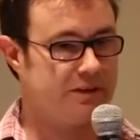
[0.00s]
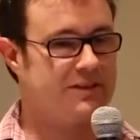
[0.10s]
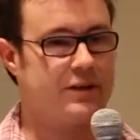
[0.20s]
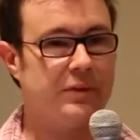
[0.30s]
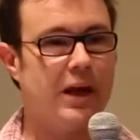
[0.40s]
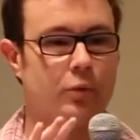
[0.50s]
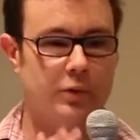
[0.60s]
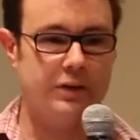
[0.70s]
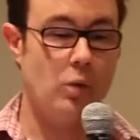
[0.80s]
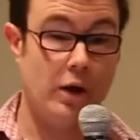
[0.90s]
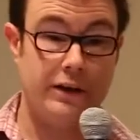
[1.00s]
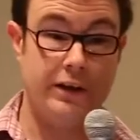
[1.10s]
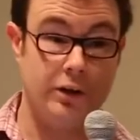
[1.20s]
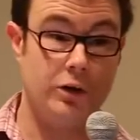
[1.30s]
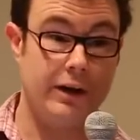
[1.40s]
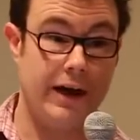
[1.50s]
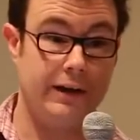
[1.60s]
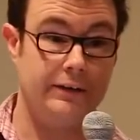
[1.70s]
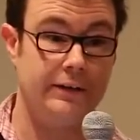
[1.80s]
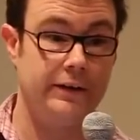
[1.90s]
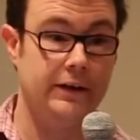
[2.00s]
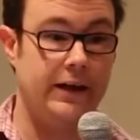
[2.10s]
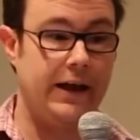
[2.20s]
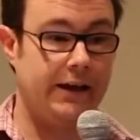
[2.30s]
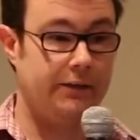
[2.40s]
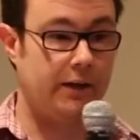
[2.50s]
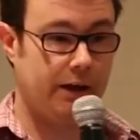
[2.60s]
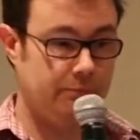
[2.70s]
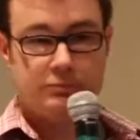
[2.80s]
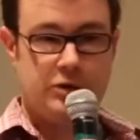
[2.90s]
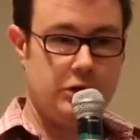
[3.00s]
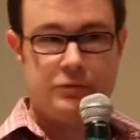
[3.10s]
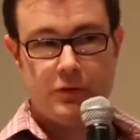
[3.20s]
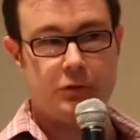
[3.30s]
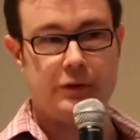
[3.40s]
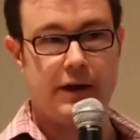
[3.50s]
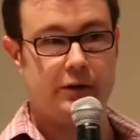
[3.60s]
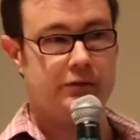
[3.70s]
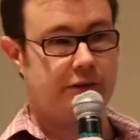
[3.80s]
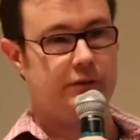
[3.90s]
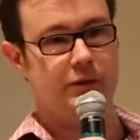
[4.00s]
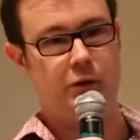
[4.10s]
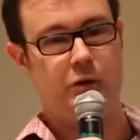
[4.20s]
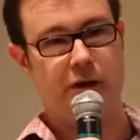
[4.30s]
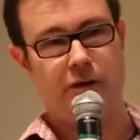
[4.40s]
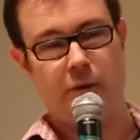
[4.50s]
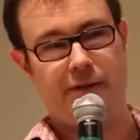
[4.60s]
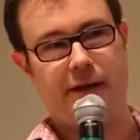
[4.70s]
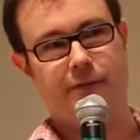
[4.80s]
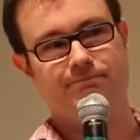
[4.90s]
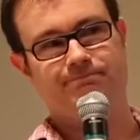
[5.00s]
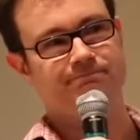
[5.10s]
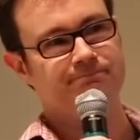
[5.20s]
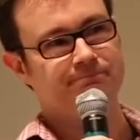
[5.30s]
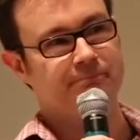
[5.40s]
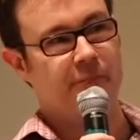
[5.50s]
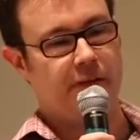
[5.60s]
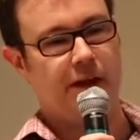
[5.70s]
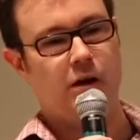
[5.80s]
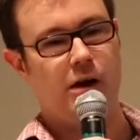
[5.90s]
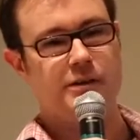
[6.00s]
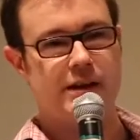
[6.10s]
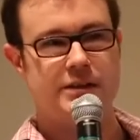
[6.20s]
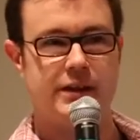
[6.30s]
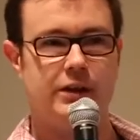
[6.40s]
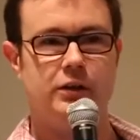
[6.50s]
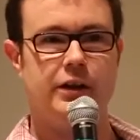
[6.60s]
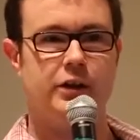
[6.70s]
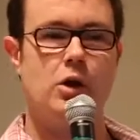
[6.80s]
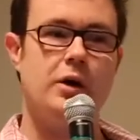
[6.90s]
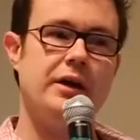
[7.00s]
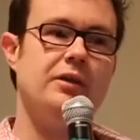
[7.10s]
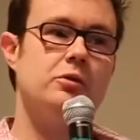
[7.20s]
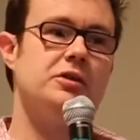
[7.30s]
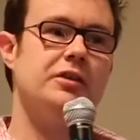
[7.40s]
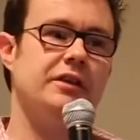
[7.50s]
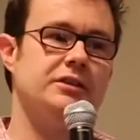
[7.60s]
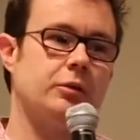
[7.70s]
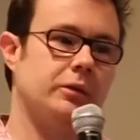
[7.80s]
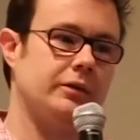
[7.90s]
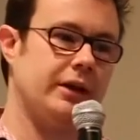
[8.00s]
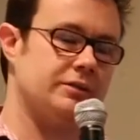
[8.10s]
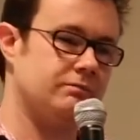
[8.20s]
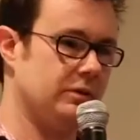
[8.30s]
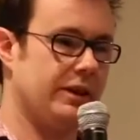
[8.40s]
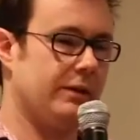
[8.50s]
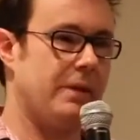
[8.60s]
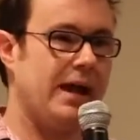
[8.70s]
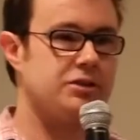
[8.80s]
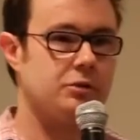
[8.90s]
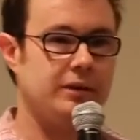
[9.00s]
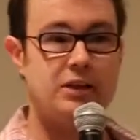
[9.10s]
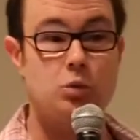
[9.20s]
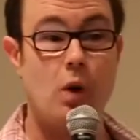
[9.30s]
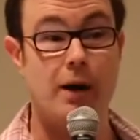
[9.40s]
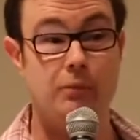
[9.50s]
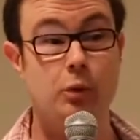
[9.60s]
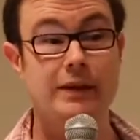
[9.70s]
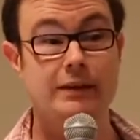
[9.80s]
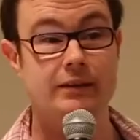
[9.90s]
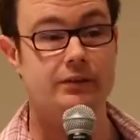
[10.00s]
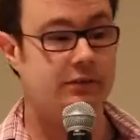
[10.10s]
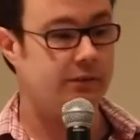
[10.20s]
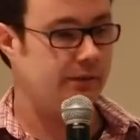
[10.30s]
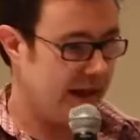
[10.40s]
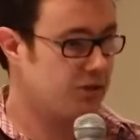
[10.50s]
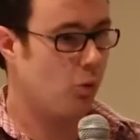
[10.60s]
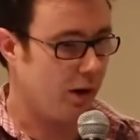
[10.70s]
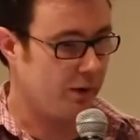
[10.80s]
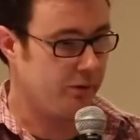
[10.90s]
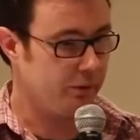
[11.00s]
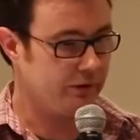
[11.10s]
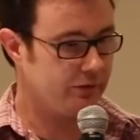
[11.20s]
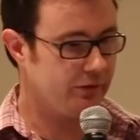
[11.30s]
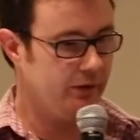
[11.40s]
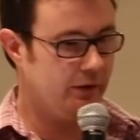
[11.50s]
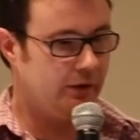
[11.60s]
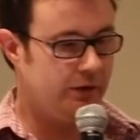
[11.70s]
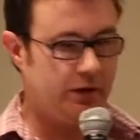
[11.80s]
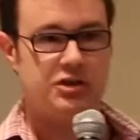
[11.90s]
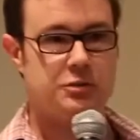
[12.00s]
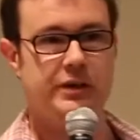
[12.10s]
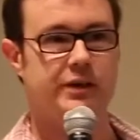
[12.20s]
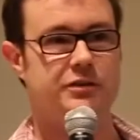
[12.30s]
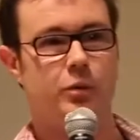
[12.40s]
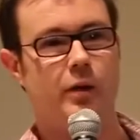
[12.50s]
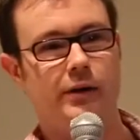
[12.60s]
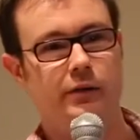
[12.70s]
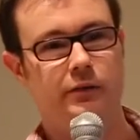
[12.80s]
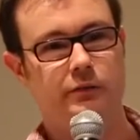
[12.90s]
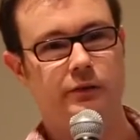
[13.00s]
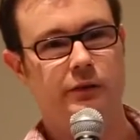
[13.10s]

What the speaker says: It's something I really want to get good at, and I filter that out and create that context. I can look at it and go, okay, those are the things that's that mastery. That's why I'm doing this. That's why I'm doing this. Not just because I'm a writer.